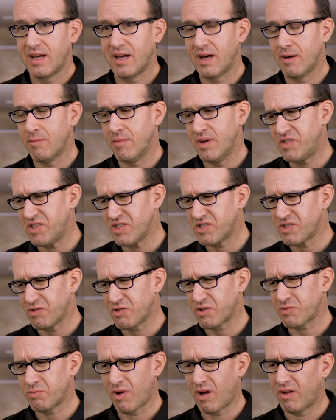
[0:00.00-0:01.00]
It's just
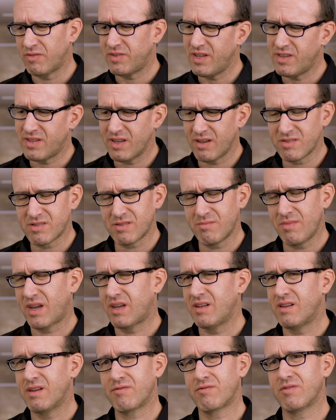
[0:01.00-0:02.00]
those small details that
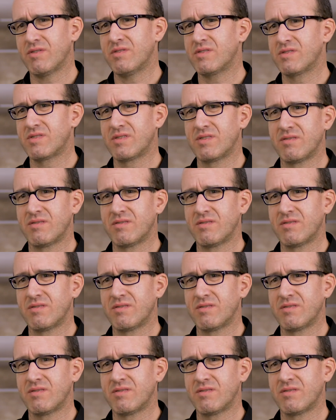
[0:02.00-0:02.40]
make a difference.